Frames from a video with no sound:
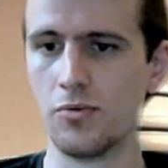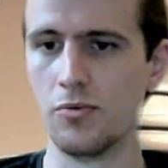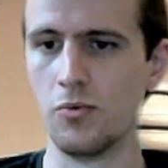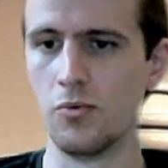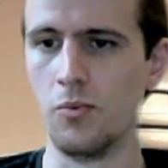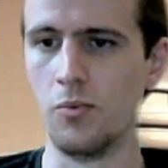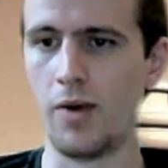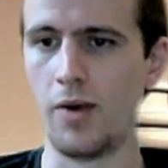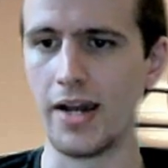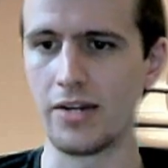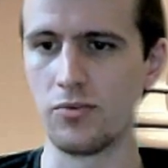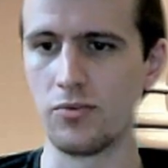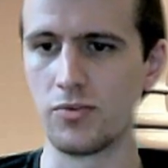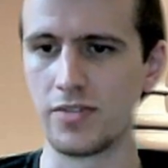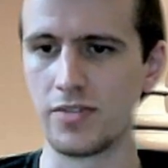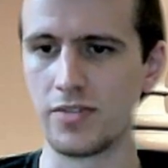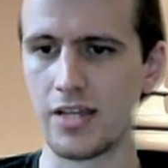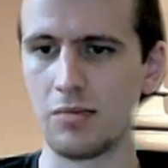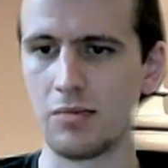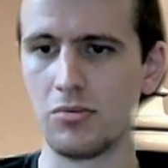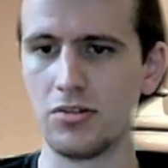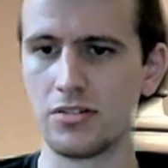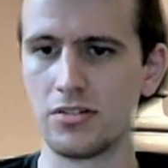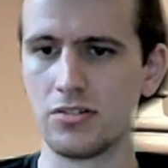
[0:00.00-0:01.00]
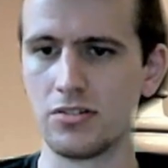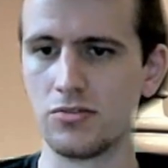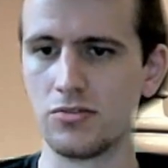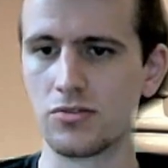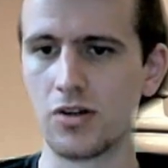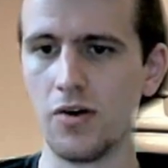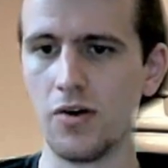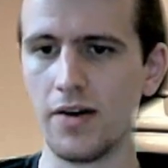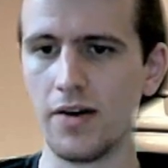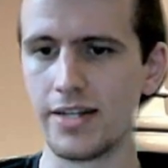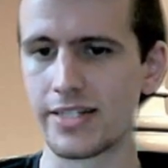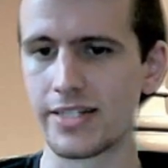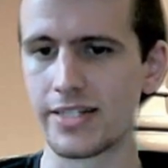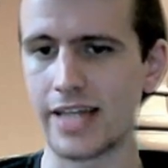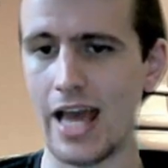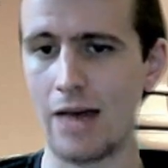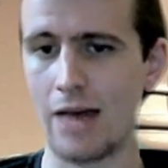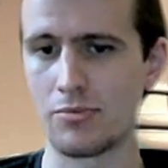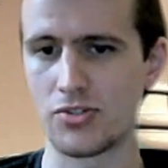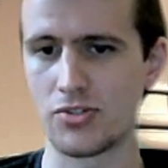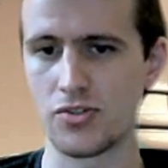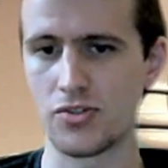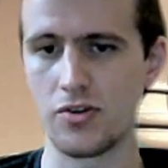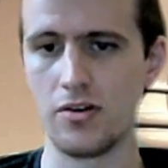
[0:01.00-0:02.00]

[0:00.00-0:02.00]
white was able to go ahead and capture